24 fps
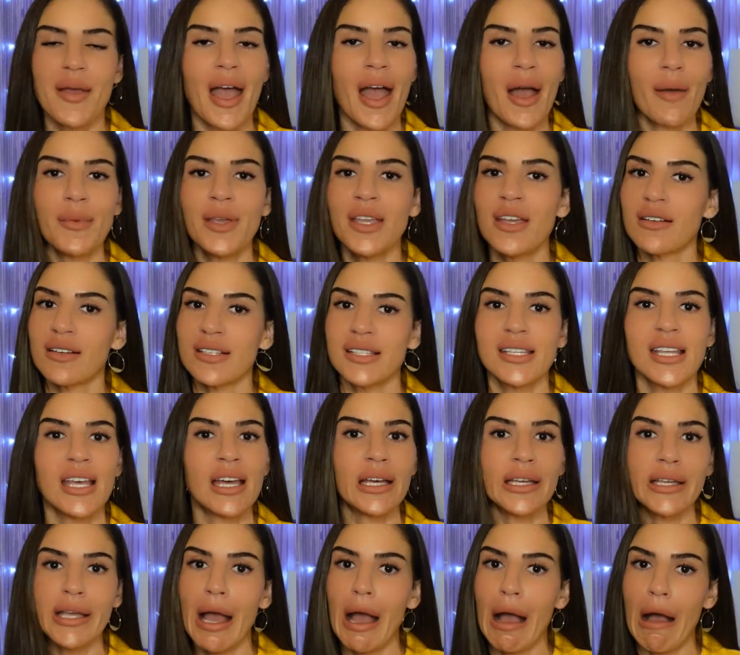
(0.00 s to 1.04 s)
I'm here to
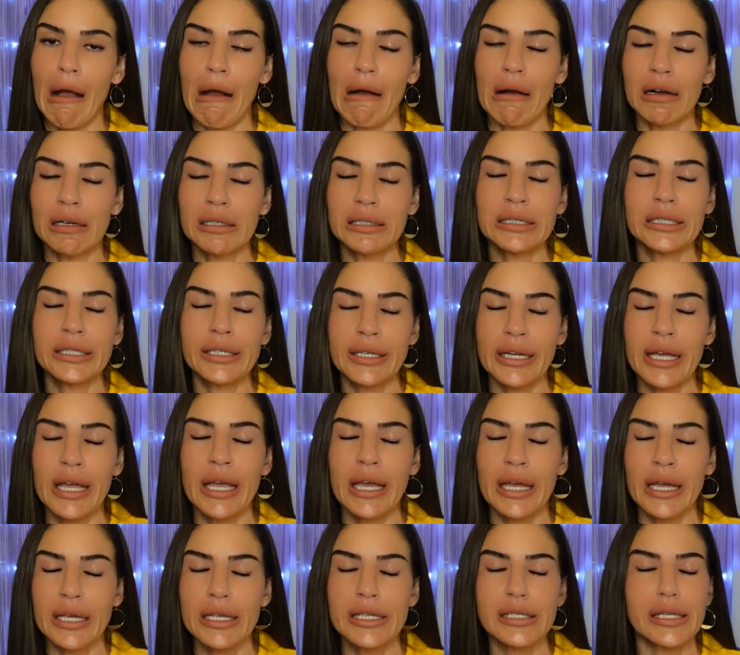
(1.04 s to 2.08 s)
tell y'all,
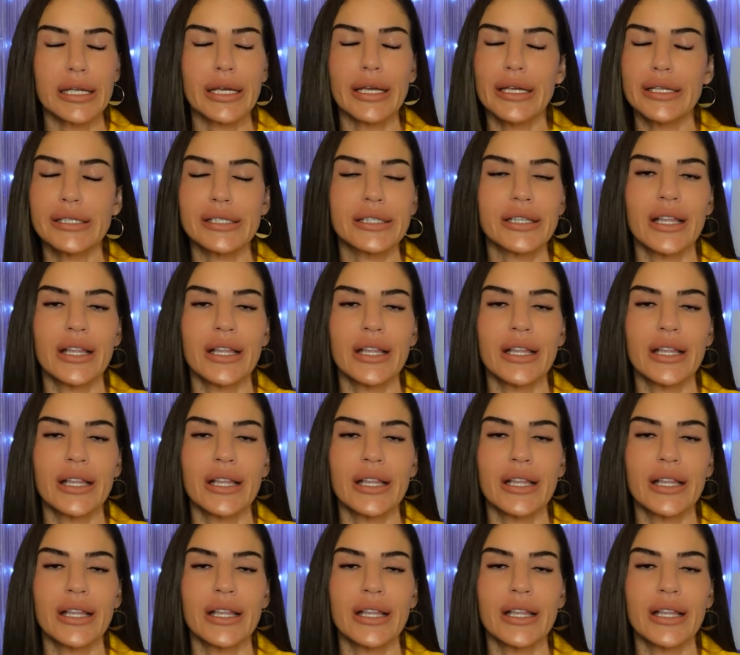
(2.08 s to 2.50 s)
honas, it's